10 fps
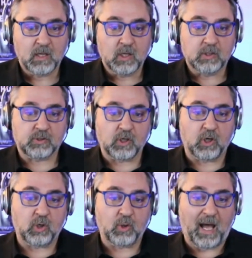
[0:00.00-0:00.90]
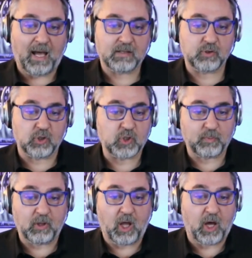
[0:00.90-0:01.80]
So
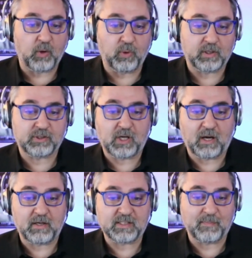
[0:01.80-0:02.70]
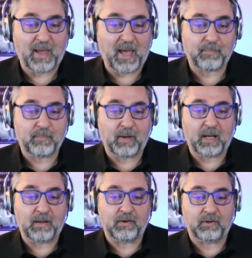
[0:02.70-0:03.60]
searchable on WikiCharities map
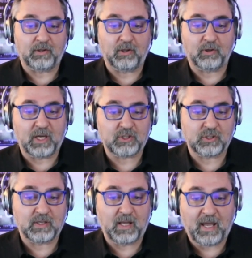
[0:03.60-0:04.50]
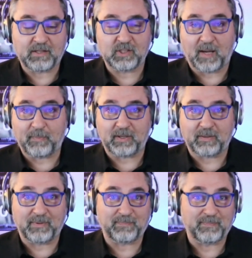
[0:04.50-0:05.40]
by location and topic.
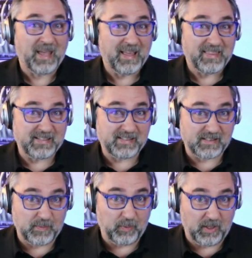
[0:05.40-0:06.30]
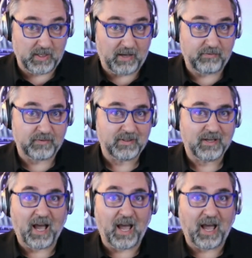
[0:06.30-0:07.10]
But this is simple enough. I